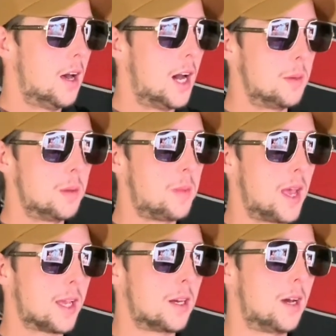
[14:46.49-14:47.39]
I'd be
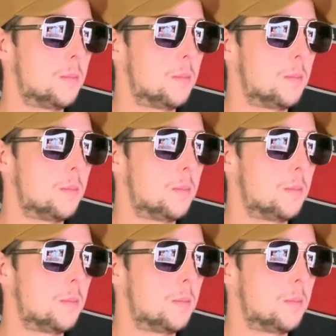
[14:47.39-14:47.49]
banking on